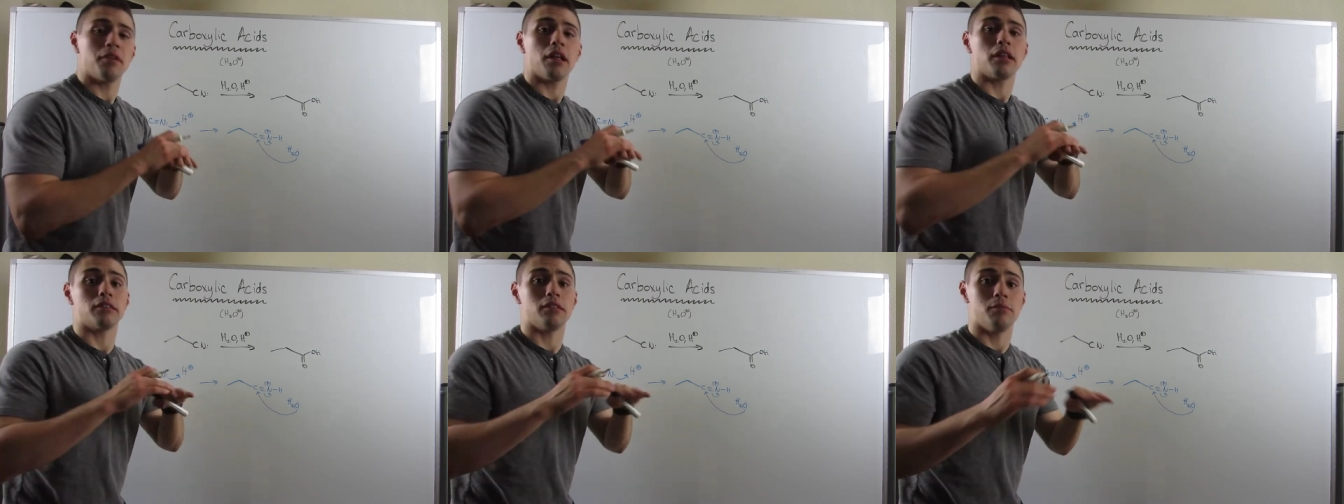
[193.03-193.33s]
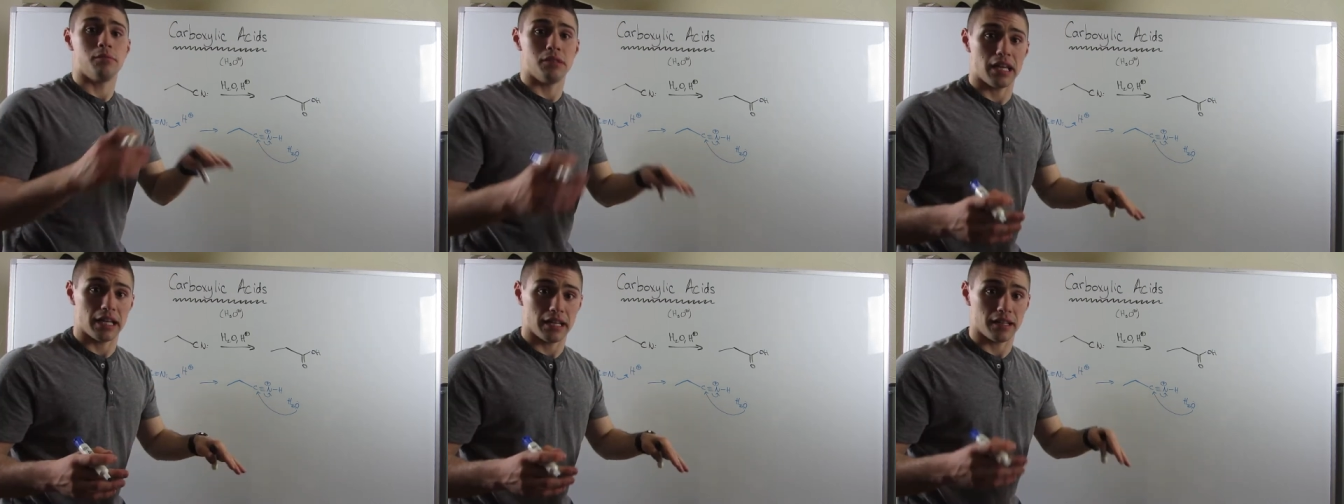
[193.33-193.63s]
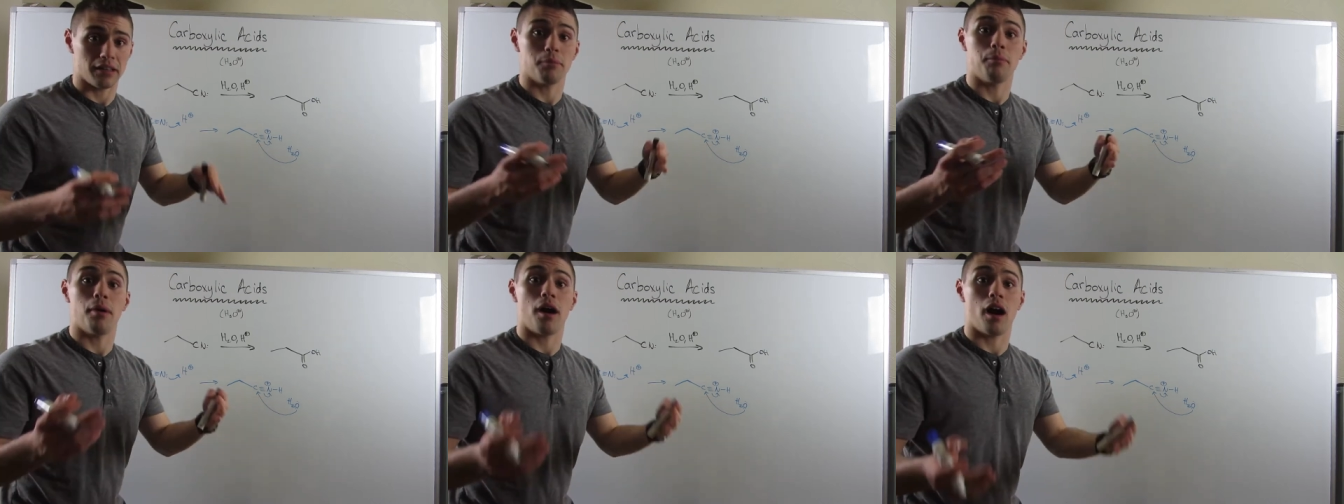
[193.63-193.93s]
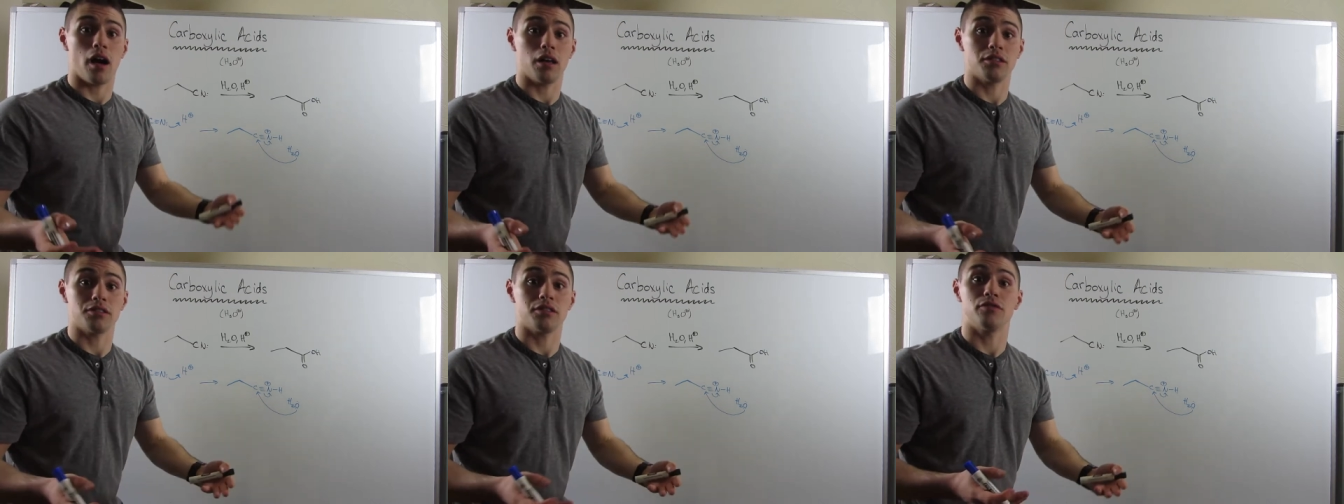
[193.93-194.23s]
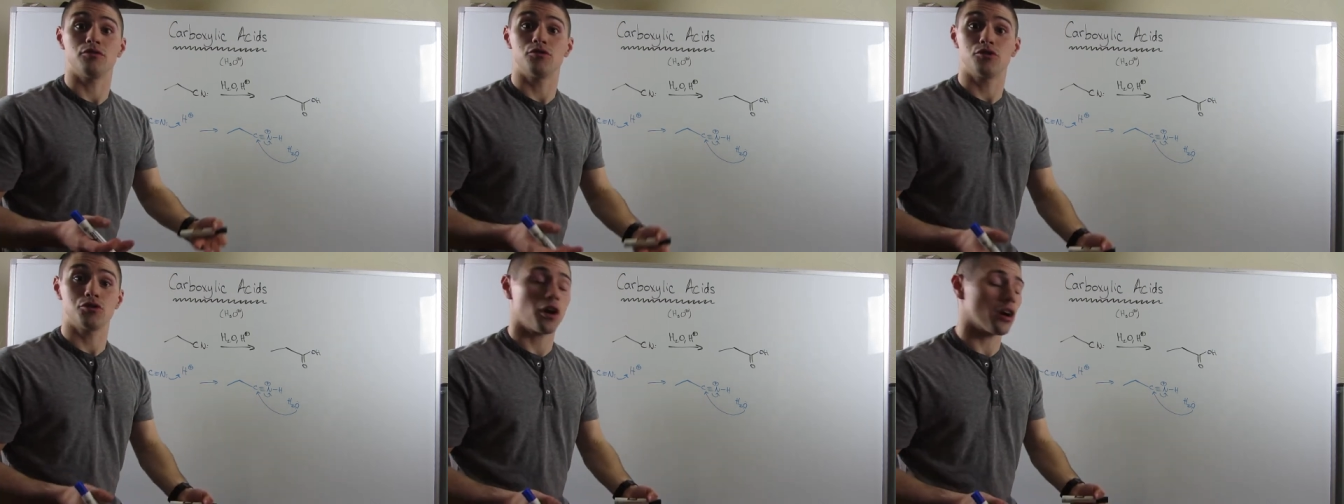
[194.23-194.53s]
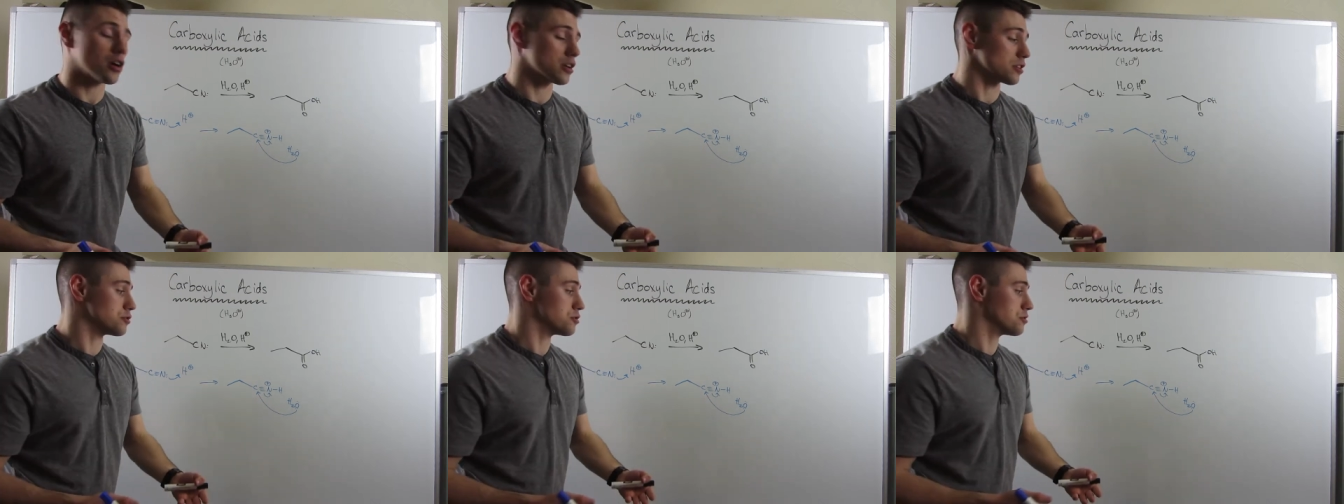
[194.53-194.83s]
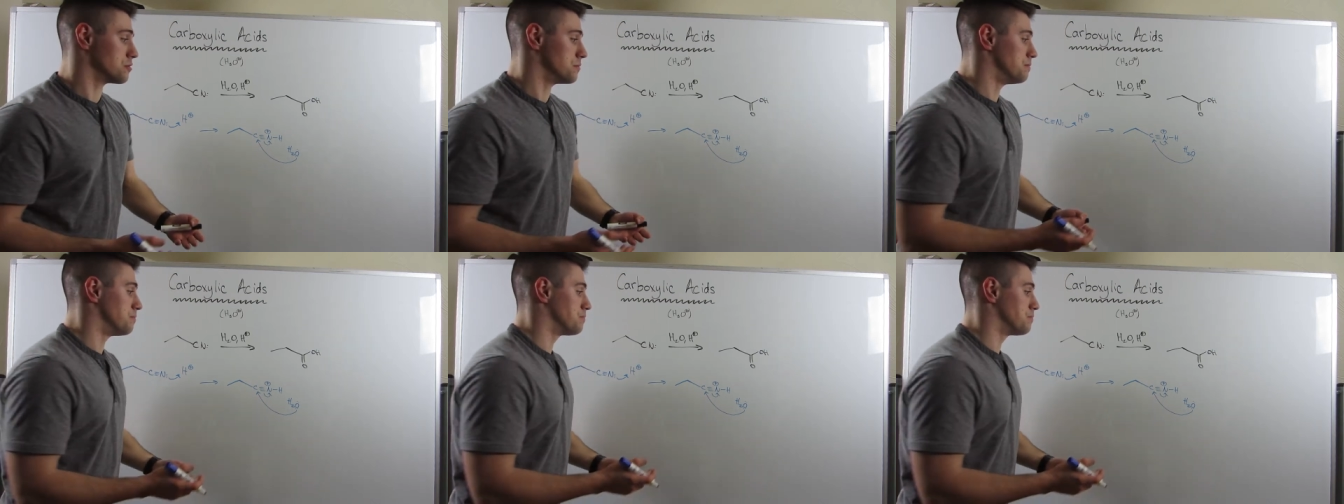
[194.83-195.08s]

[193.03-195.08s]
eliminating the positive charge.